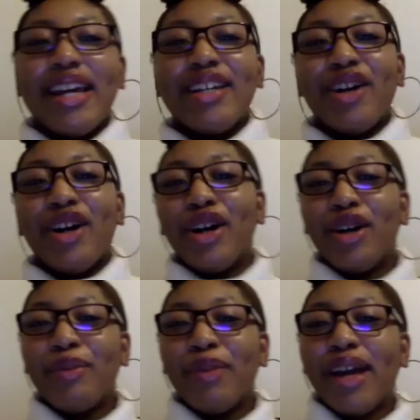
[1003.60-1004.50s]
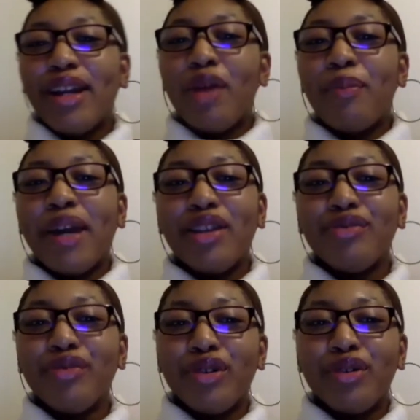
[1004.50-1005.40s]
at home and obey the
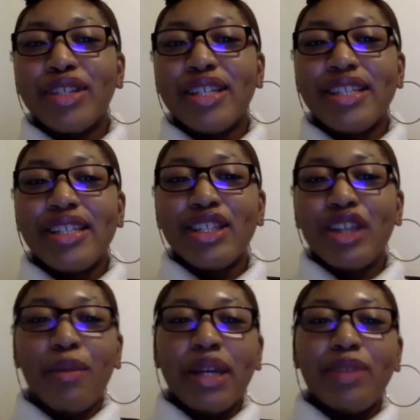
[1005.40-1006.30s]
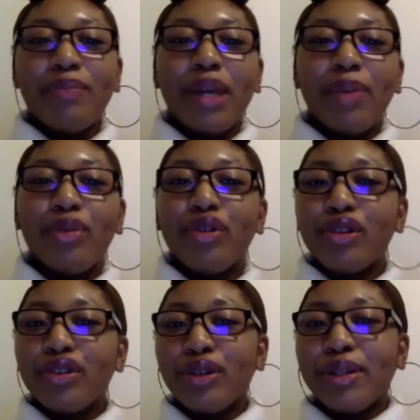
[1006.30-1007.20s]
rules and see so many people not
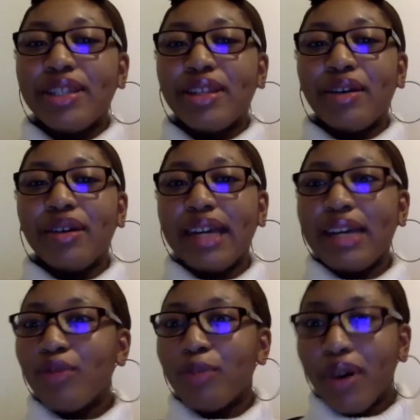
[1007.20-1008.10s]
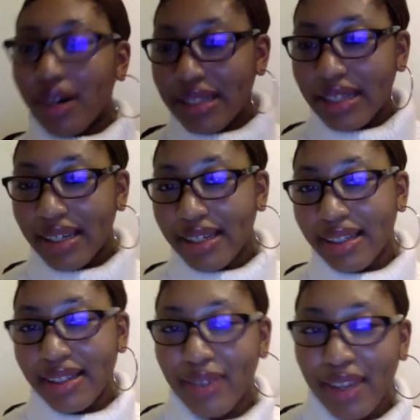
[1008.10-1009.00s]
doing so, even partying.
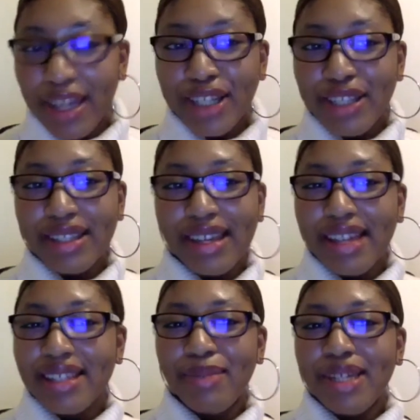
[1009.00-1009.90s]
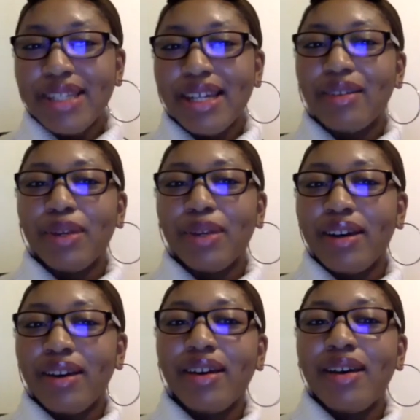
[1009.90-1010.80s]
It's getting me down a bit.
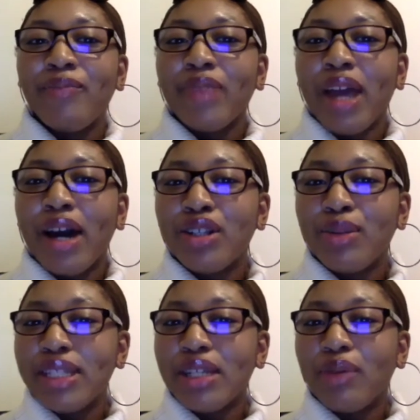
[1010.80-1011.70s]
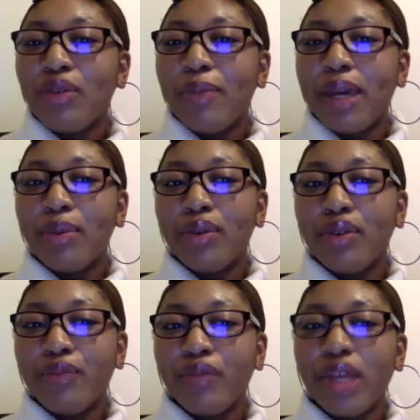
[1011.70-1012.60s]
How do we deal with
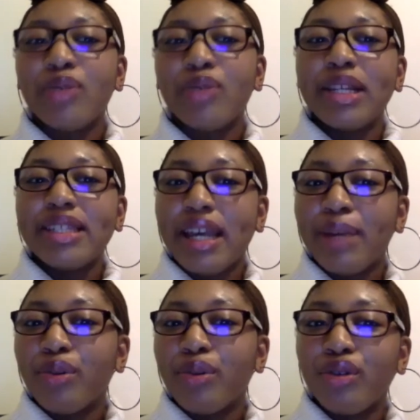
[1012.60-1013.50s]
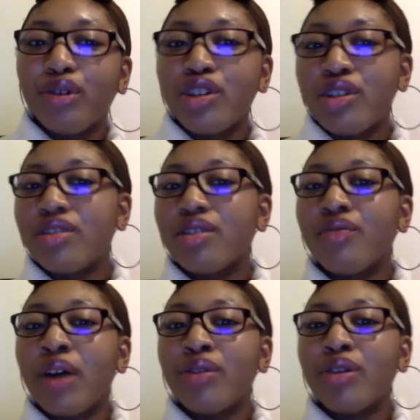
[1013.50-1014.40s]
people as well as take precautions
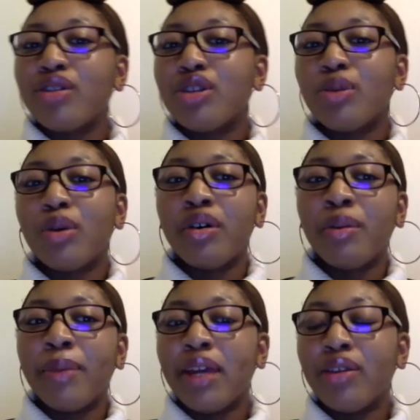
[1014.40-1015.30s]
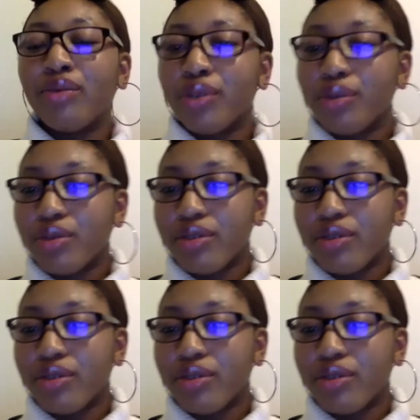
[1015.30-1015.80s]
around those who aren't obeying the rules?